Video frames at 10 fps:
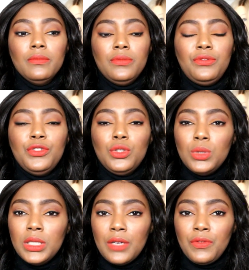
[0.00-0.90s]
food to
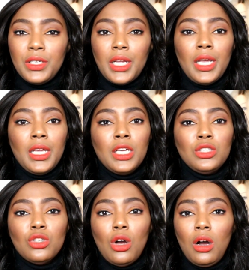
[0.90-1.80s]
eat every day, a
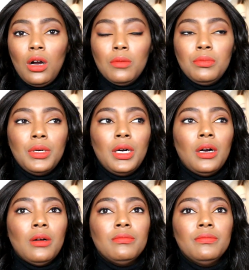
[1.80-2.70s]
job,
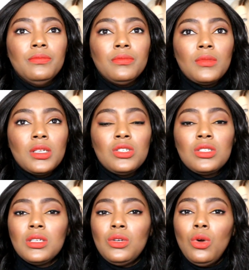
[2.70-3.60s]
just
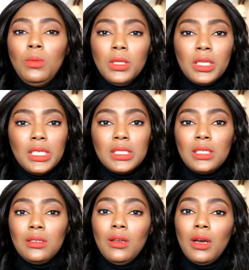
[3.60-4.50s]
normal things
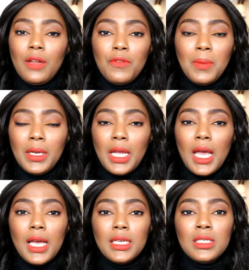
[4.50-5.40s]
that not everybody
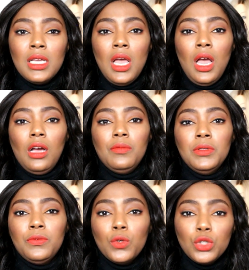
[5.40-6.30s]
has. I've been
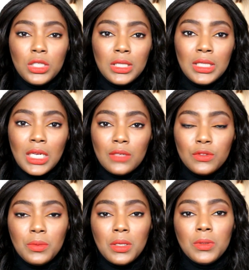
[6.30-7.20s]
fortunate enough
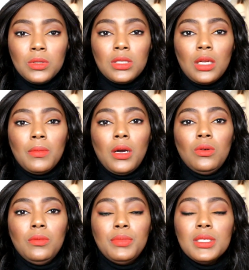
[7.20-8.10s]
to be able to start my
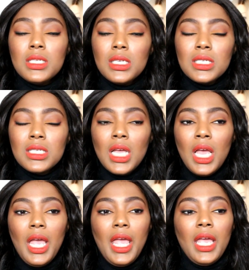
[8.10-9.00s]
own business,
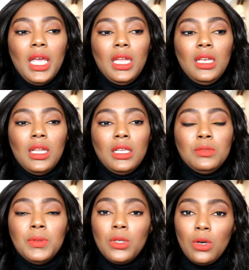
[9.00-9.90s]
and it's
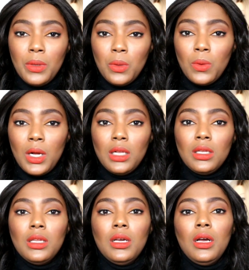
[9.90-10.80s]
been going
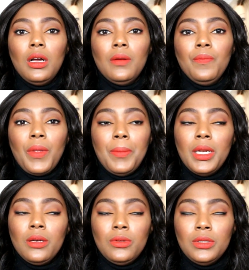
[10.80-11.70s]
well. I mean,
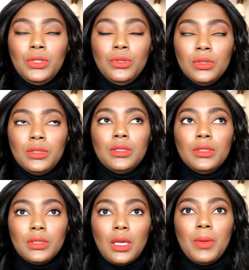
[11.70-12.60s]
I could use
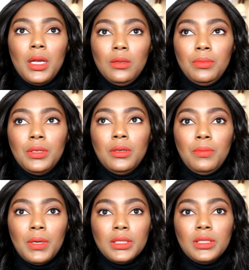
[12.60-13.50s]
some help,
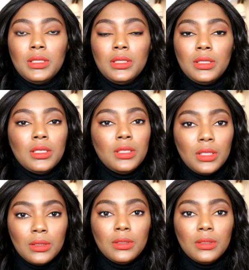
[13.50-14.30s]
but you know,